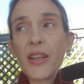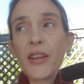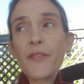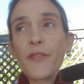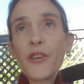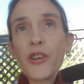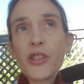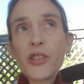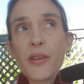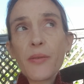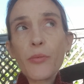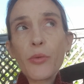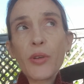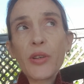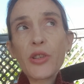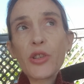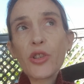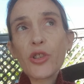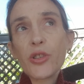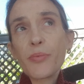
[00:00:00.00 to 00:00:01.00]
the first time I went
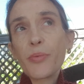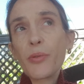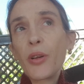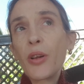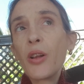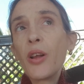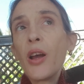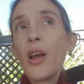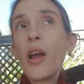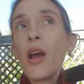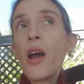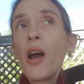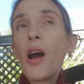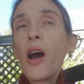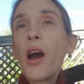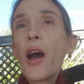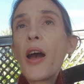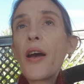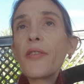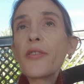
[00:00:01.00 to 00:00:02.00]
to hospital.
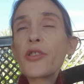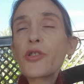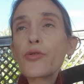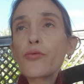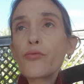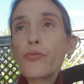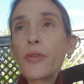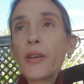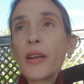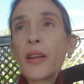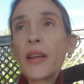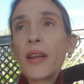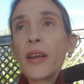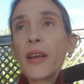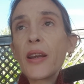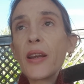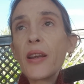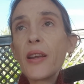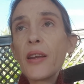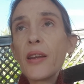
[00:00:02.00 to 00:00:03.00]
I had this
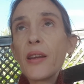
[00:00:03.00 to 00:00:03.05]
really,